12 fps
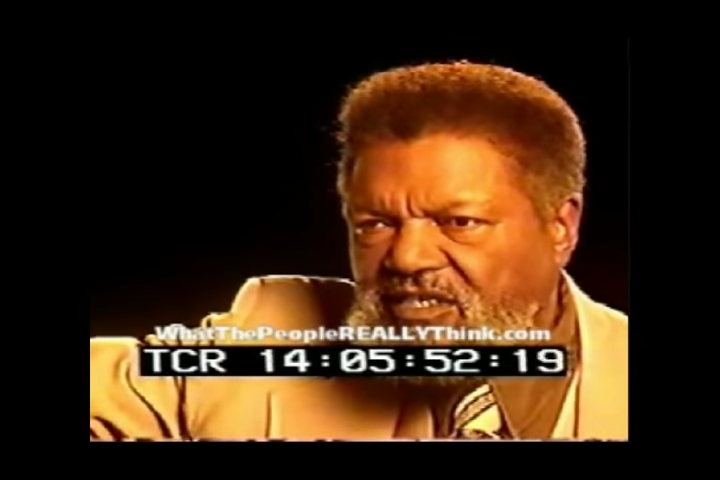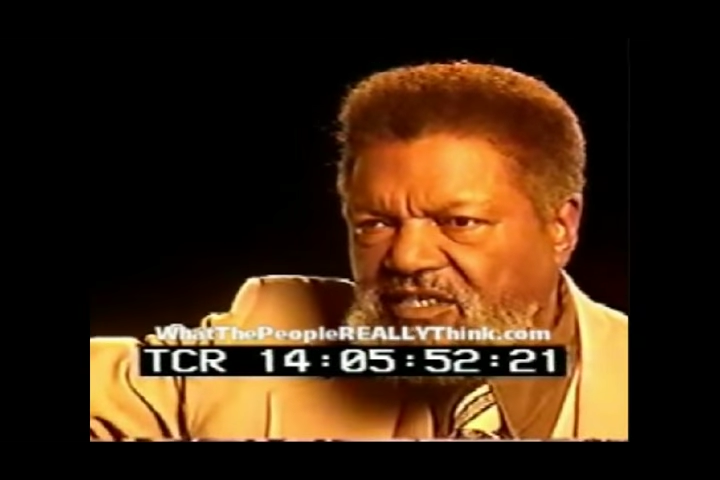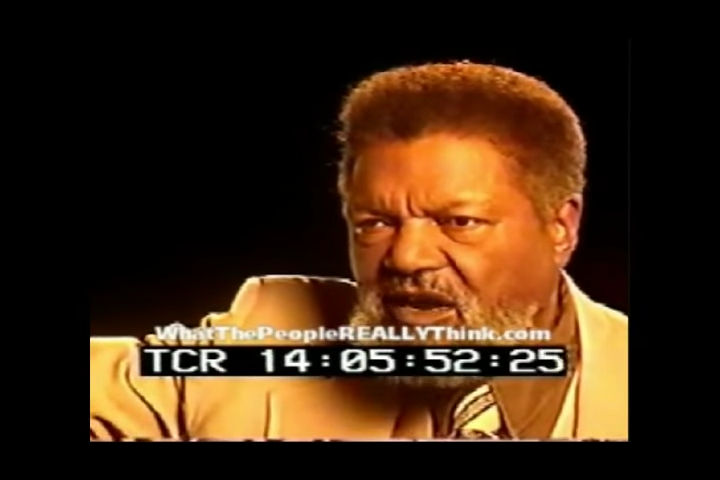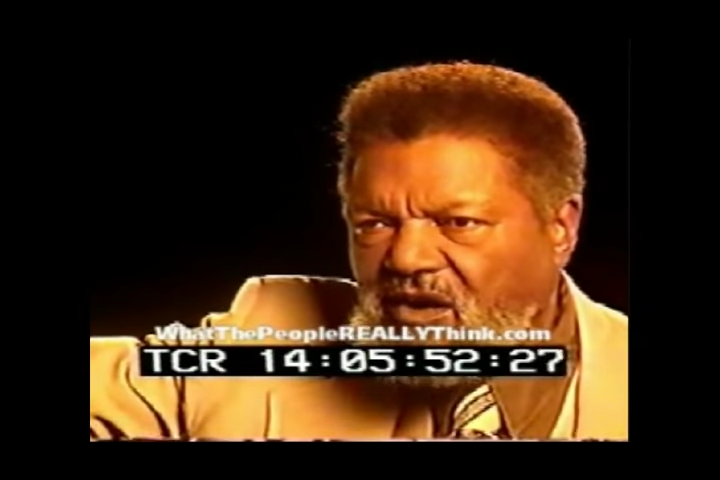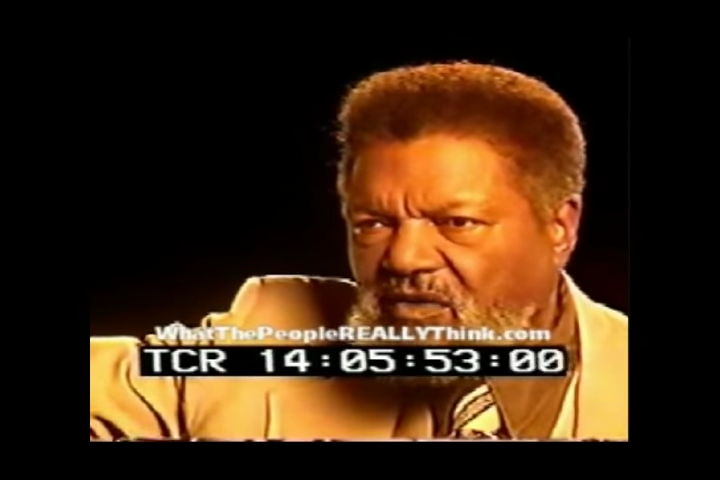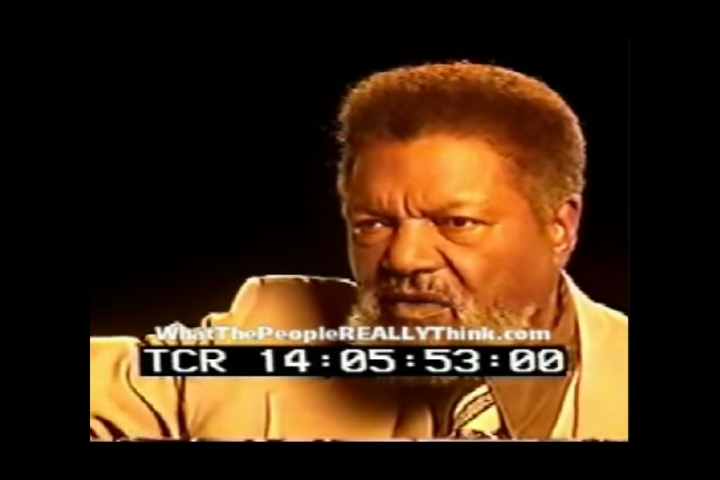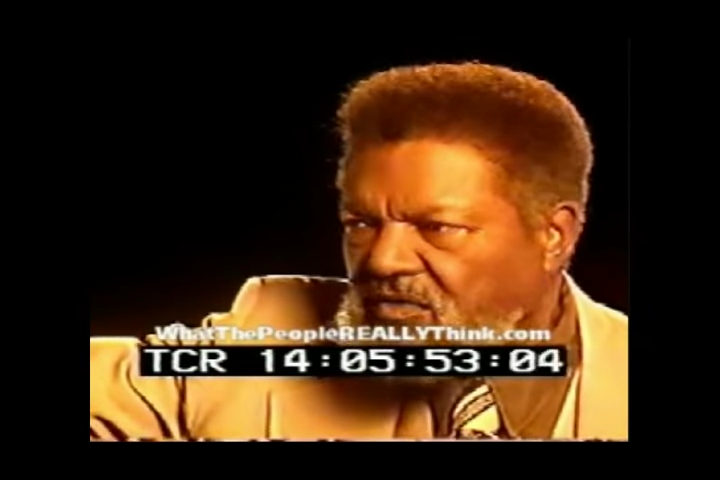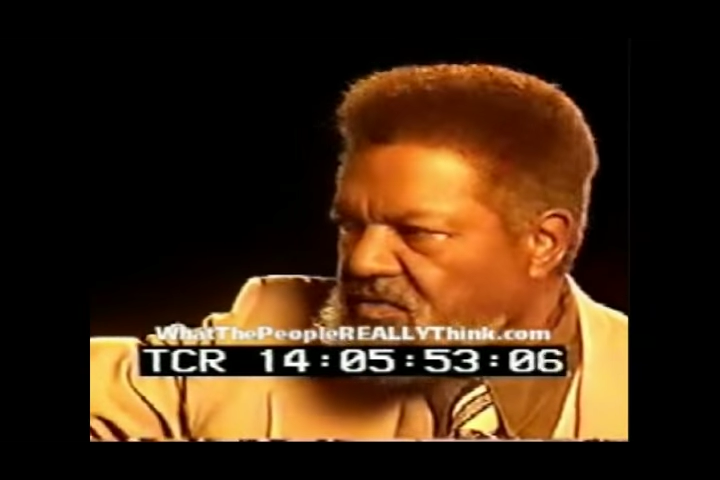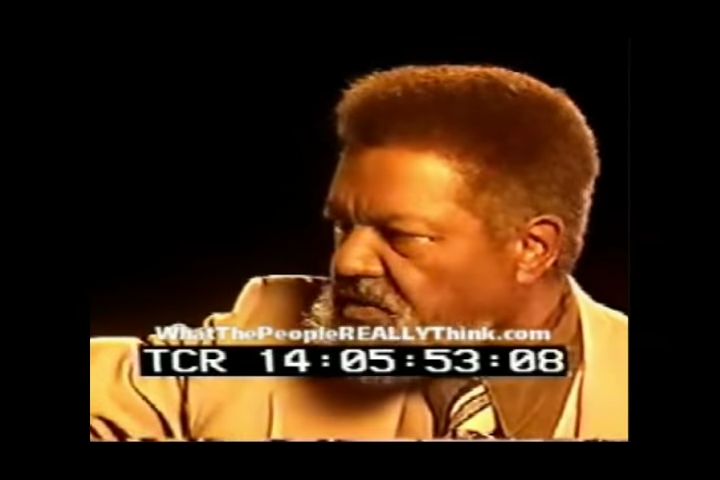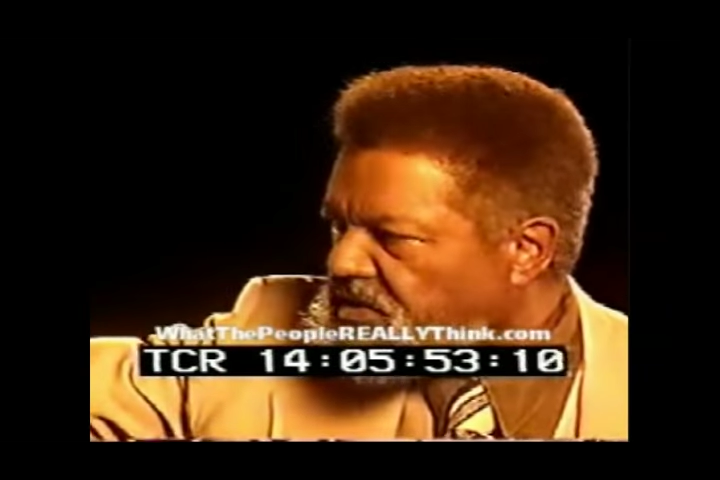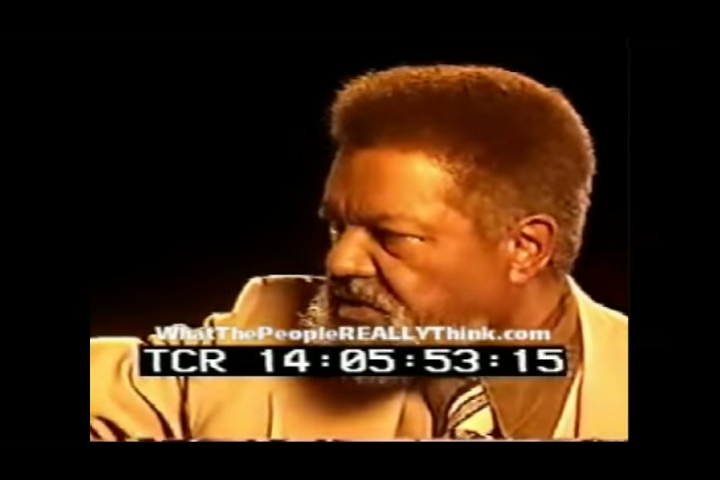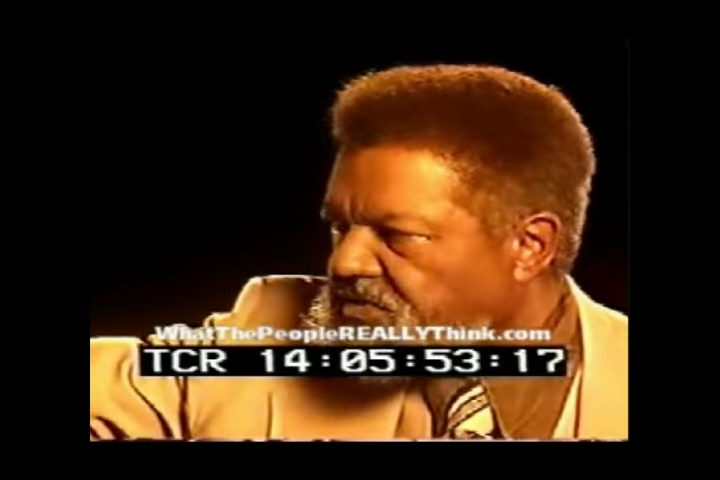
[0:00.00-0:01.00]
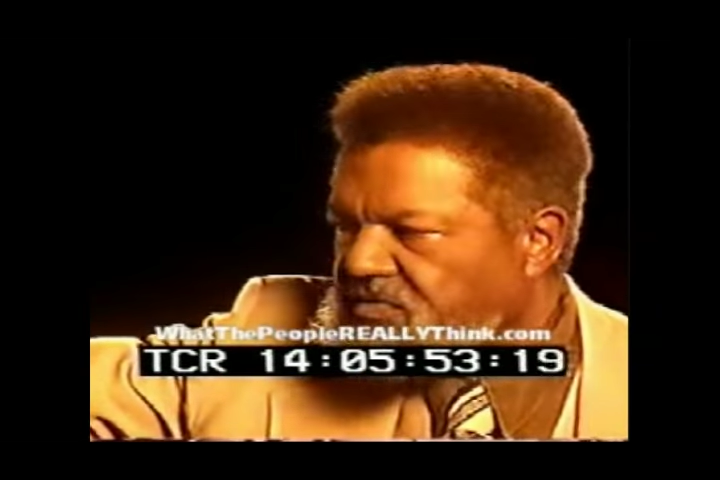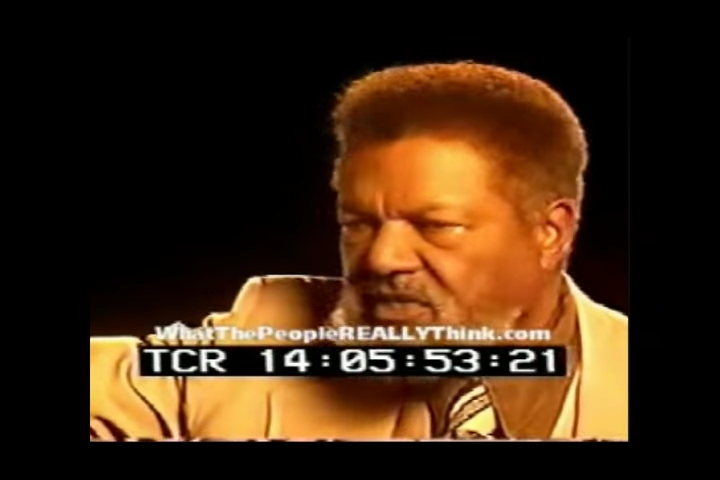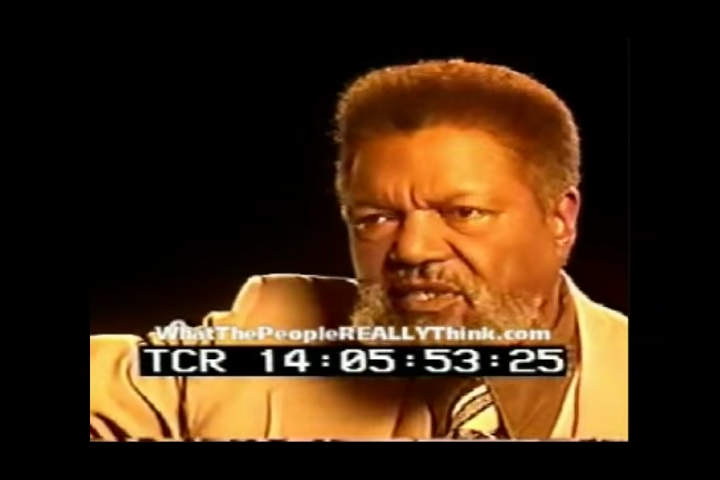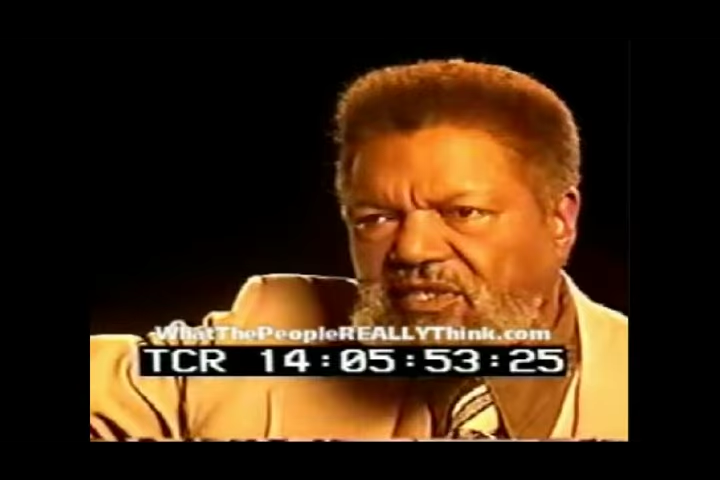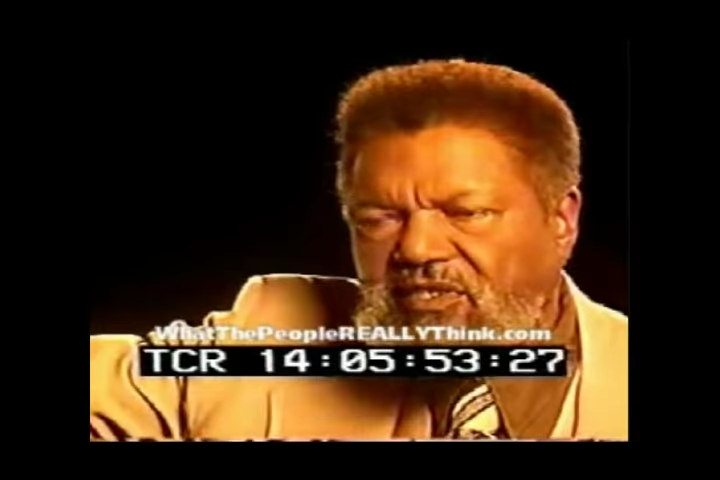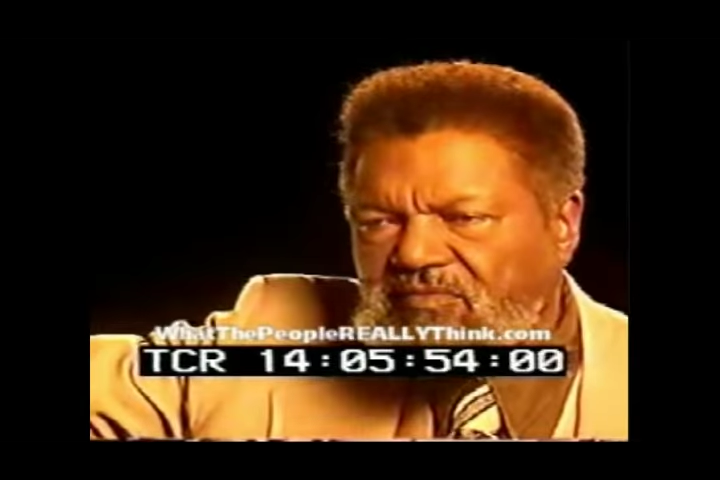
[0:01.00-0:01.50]
a dog on the
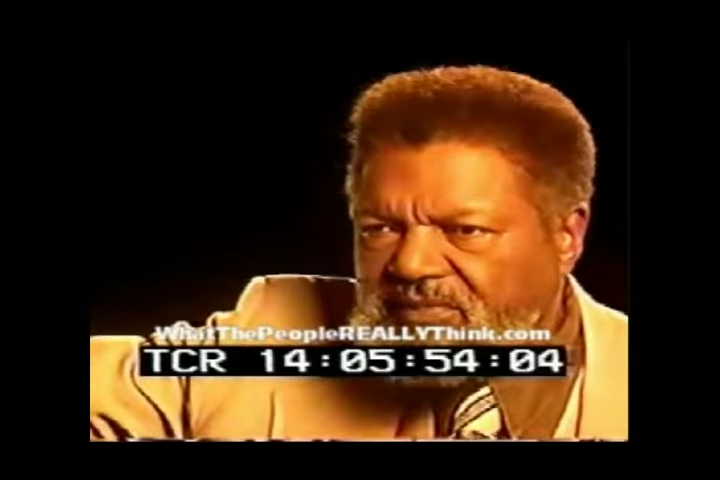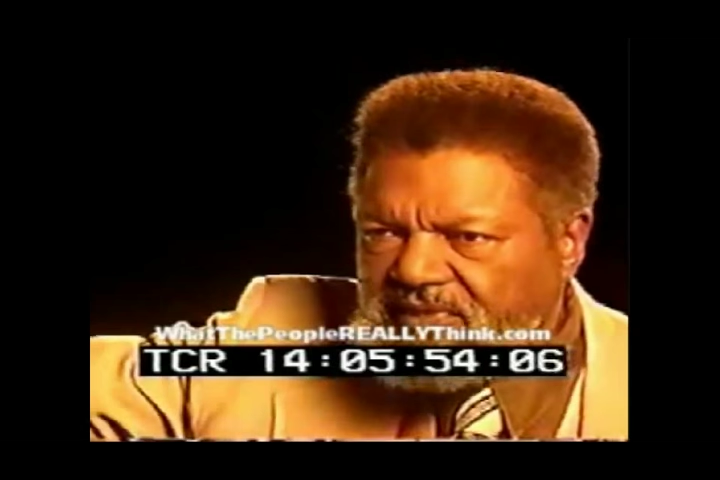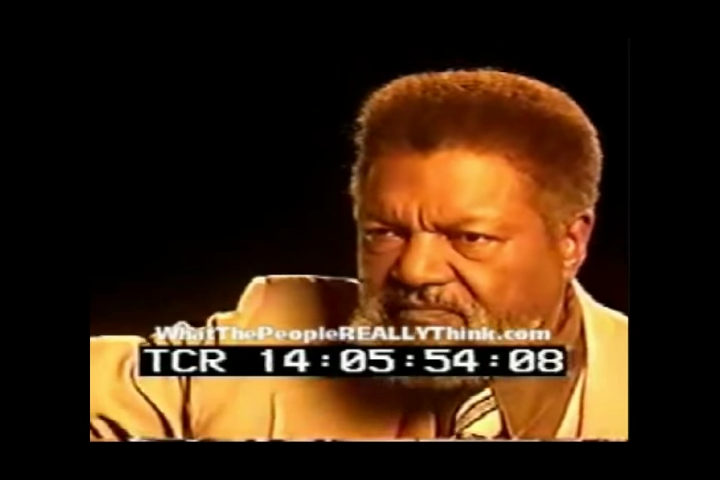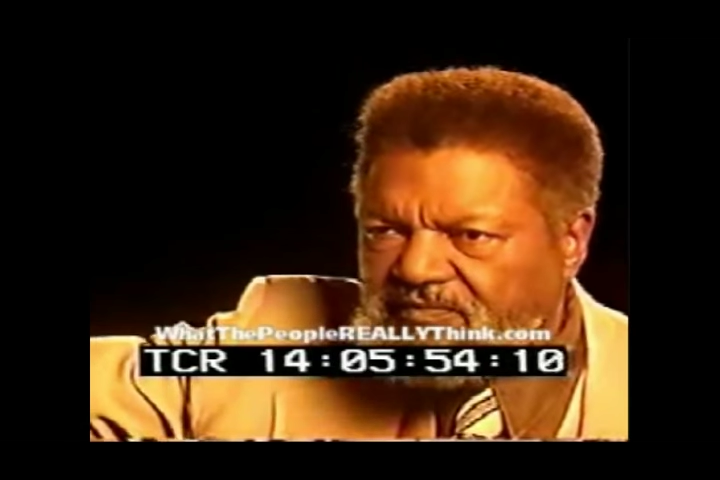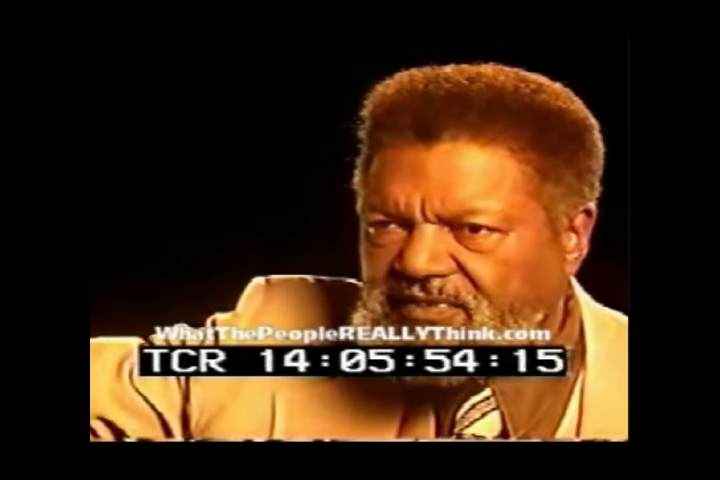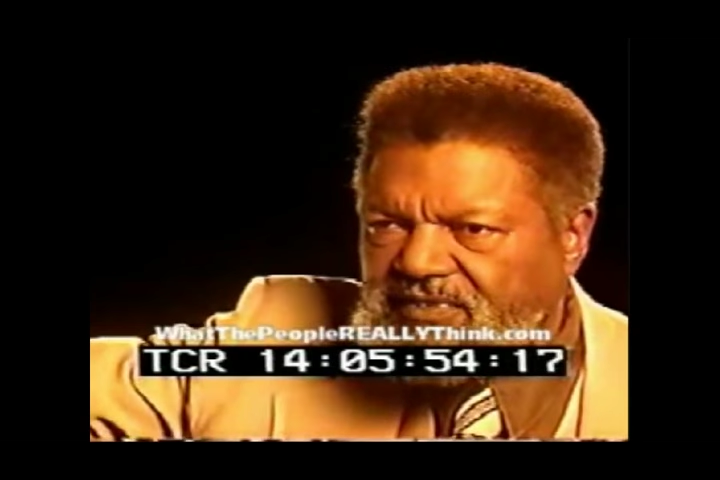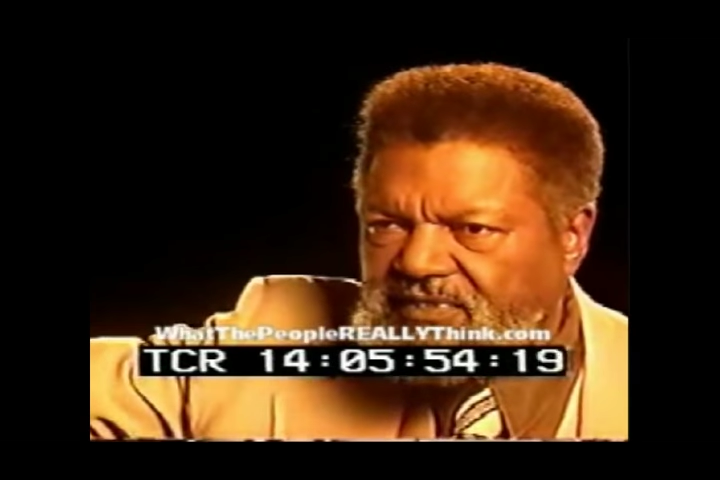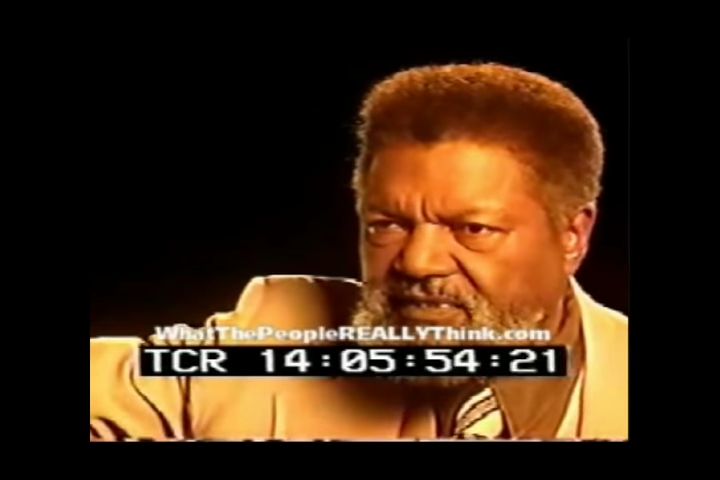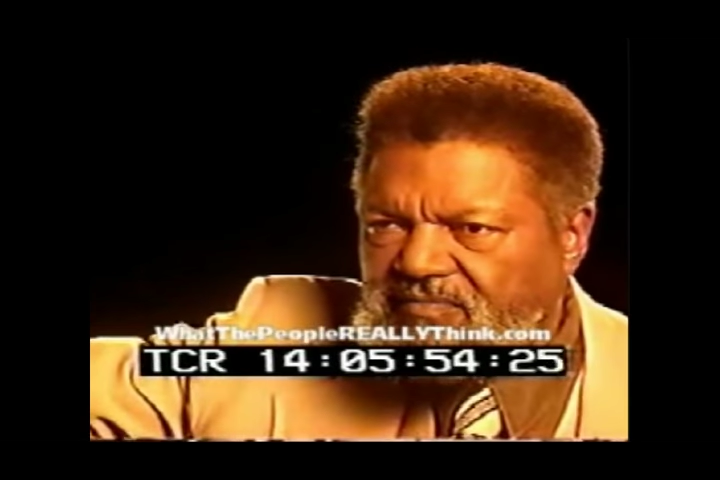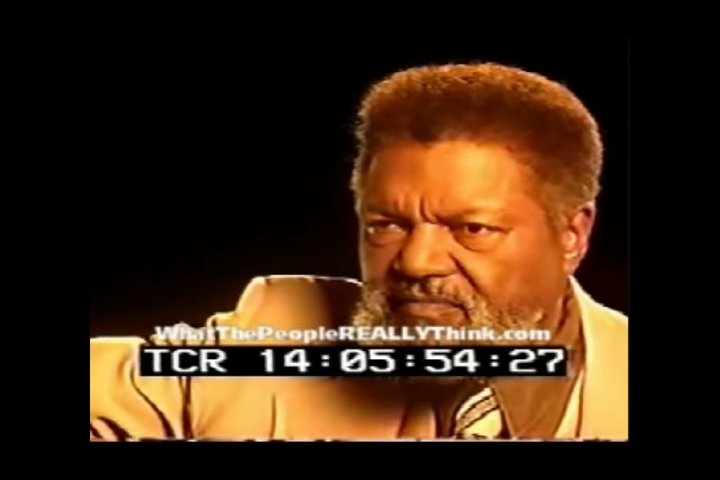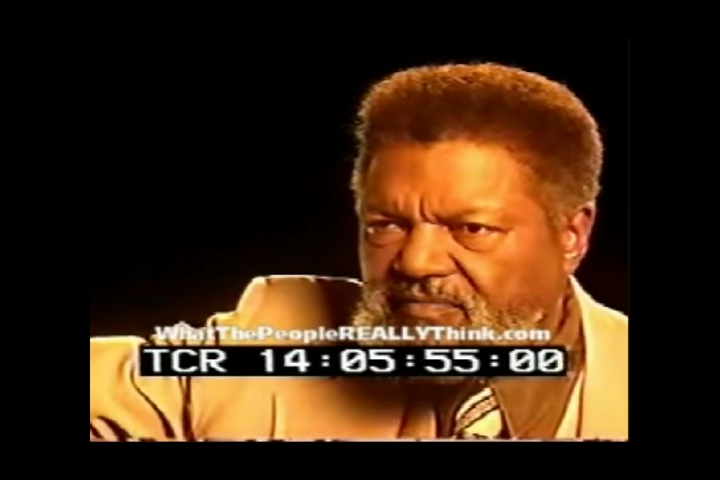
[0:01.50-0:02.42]
streets of Memphis.